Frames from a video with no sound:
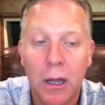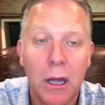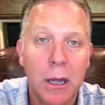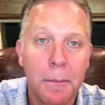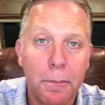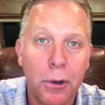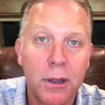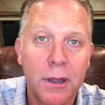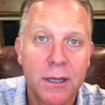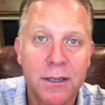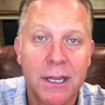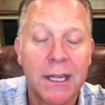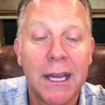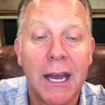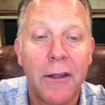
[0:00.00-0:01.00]
put this
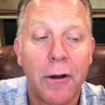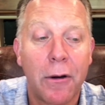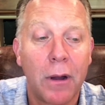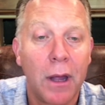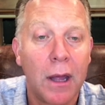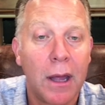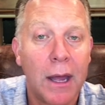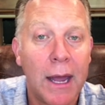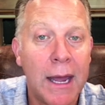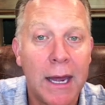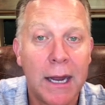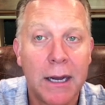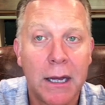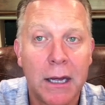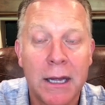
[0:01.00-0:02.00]
together,
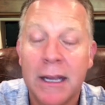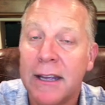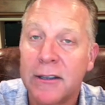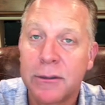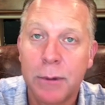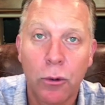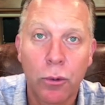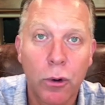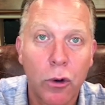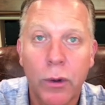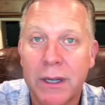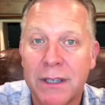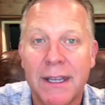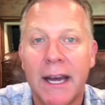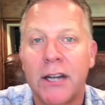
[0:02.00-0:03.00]
and it gives me a real quick
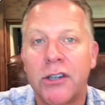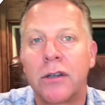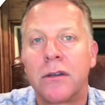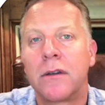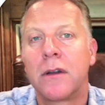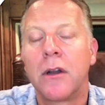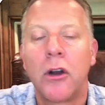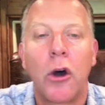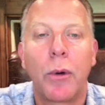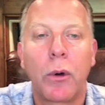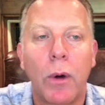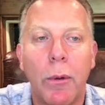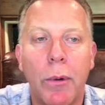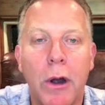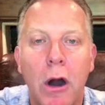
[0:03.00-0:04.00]
sketch and knowing
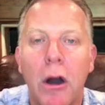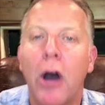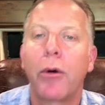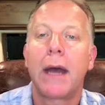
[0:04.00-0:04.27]
where we are. Okay,